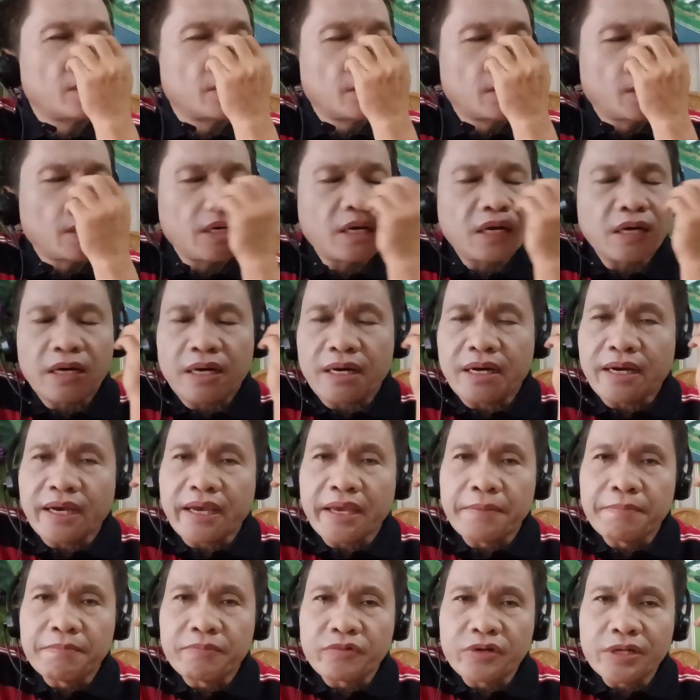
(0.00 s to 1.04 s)
Huh,
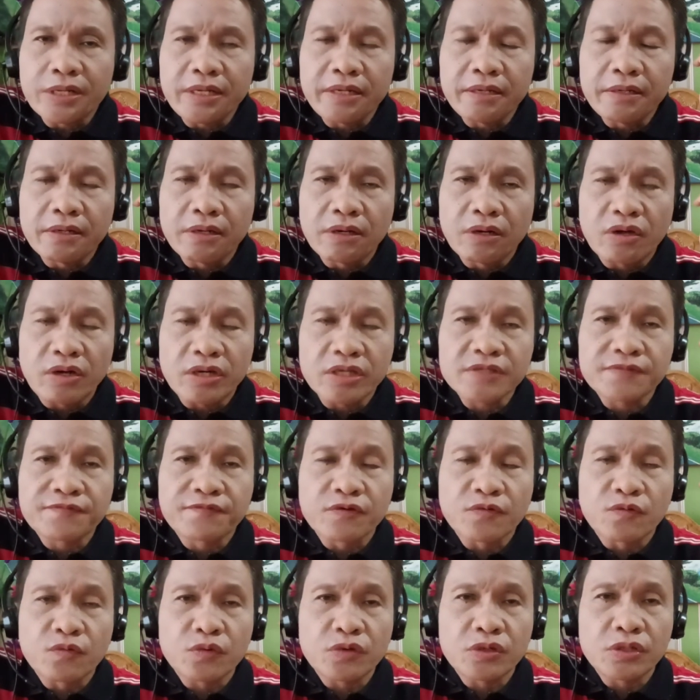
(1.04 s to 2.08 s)
I'm really lost
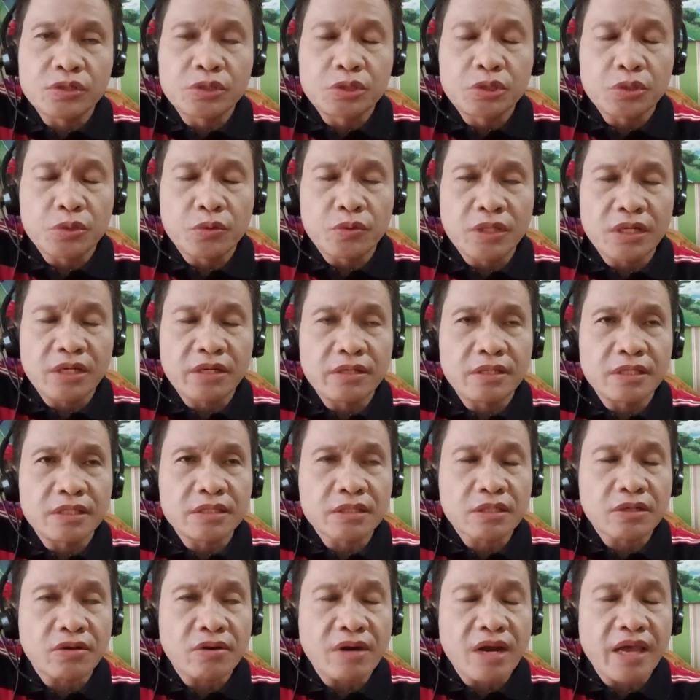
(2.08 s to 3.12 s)
for words to really
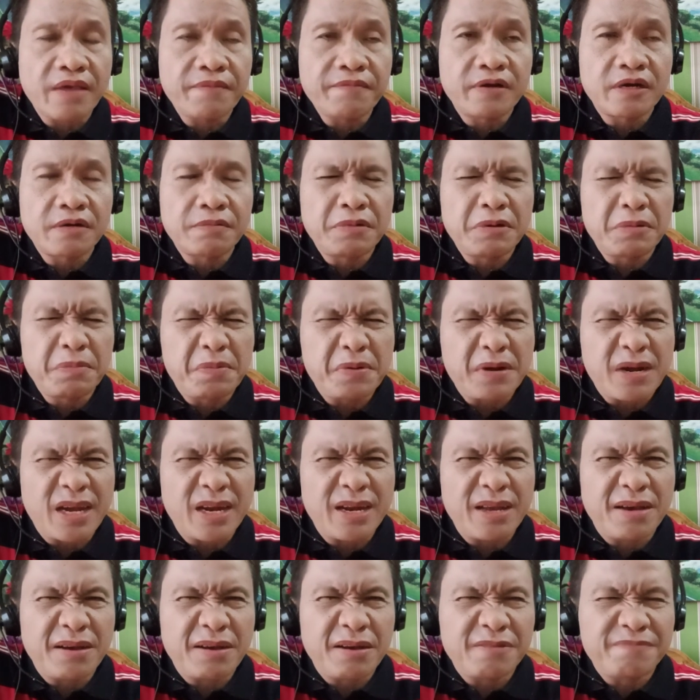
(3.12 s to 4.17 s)
describe her
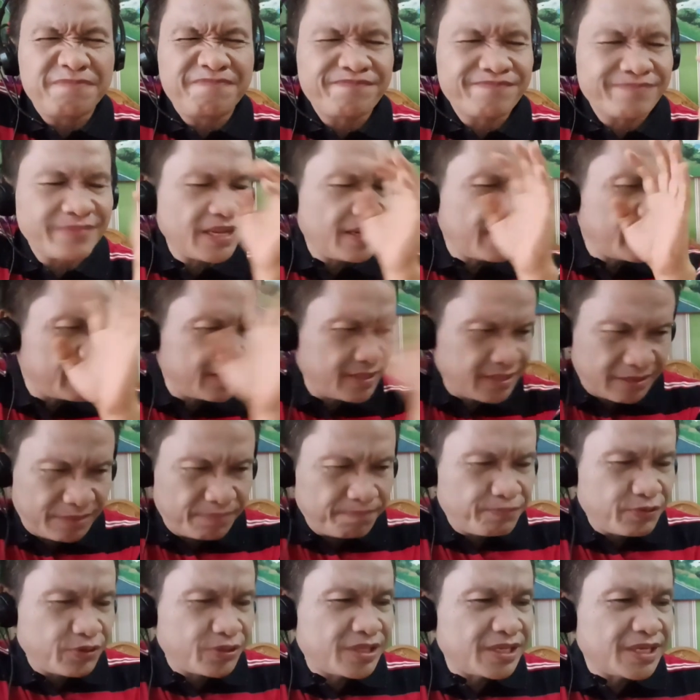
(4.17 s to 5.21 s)
vibrato.
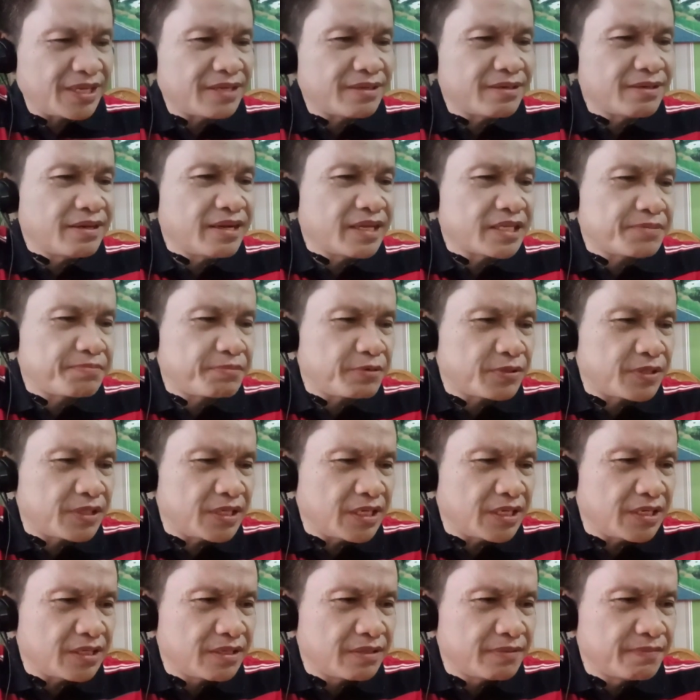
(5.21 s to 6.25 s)
Let's proceed. Let's
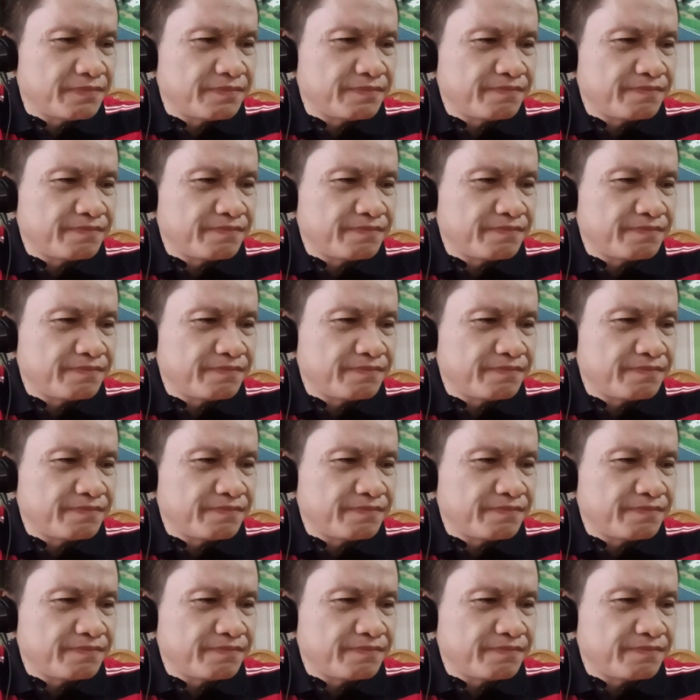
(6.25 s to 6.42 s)
proceed.